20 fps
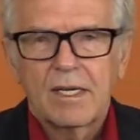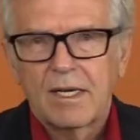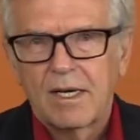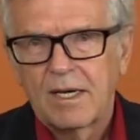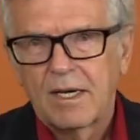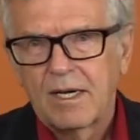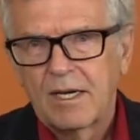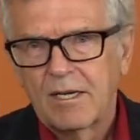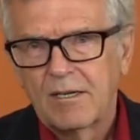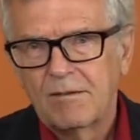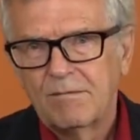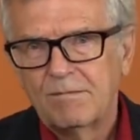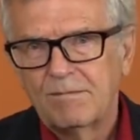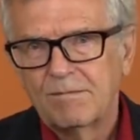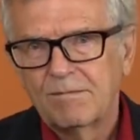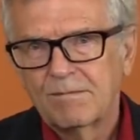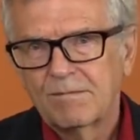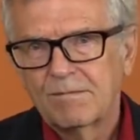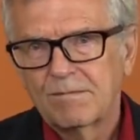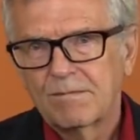
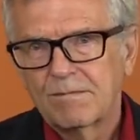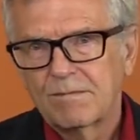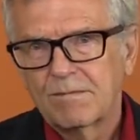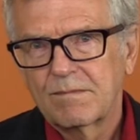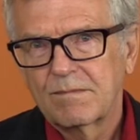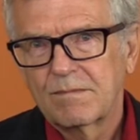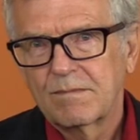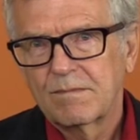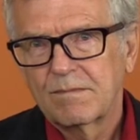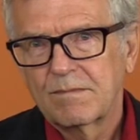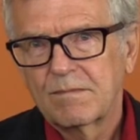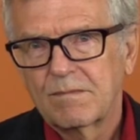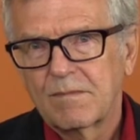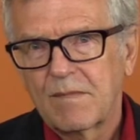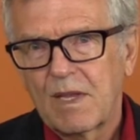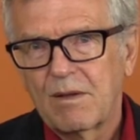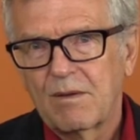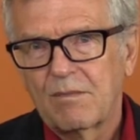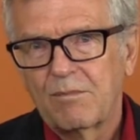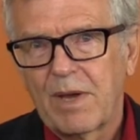
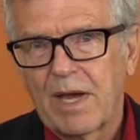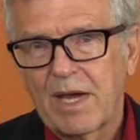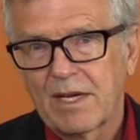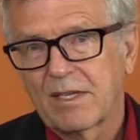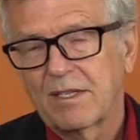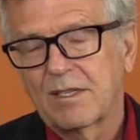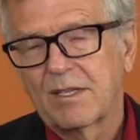back